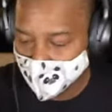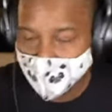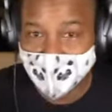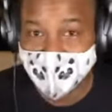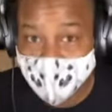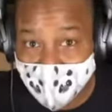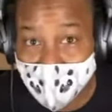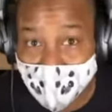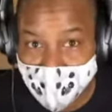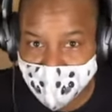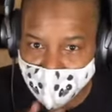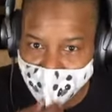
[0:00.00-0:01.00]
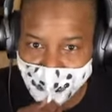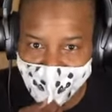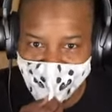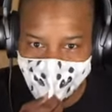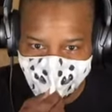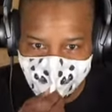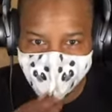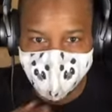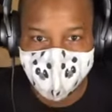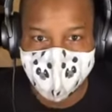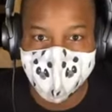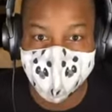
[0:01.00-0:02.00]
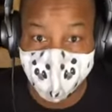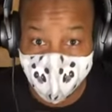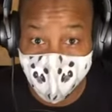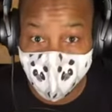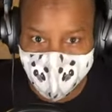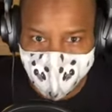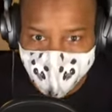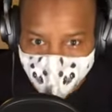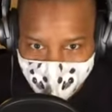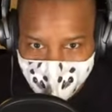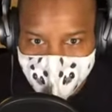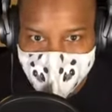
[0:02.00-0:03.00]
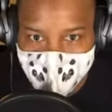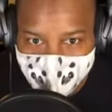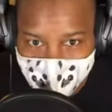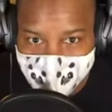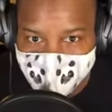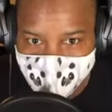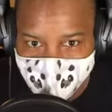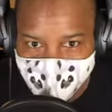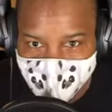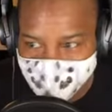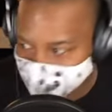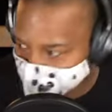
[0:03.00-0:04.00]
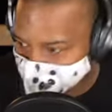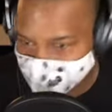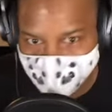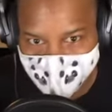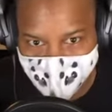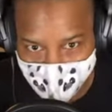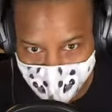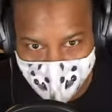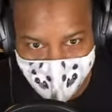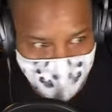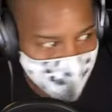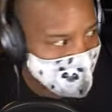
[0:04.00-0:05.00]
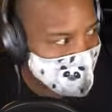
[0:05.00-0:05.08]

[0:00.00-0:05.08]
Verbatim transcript: That's how I feel right now. I feel like I want to go on a crazy adventure because there's this boredom